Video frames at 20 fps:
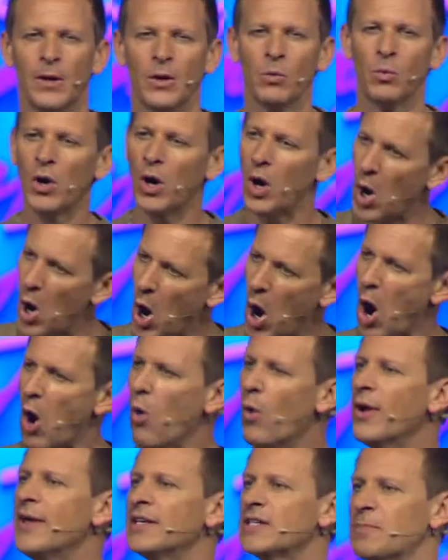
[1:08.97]
will
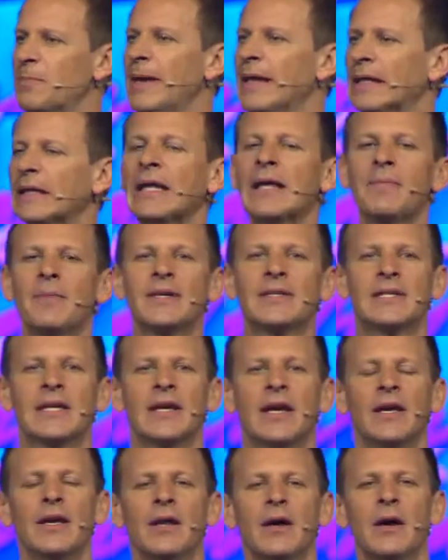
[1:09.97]
always be
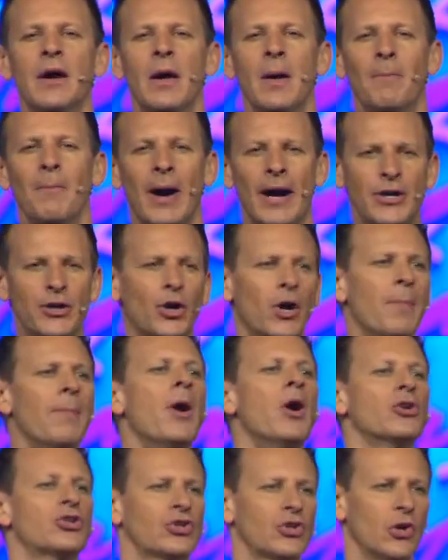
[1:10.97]
limited by your
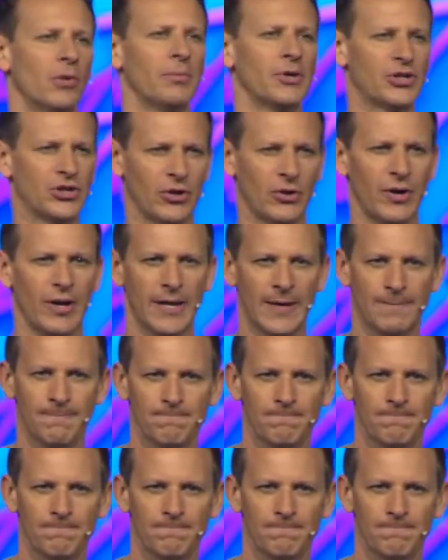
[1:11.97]
emotional maturity.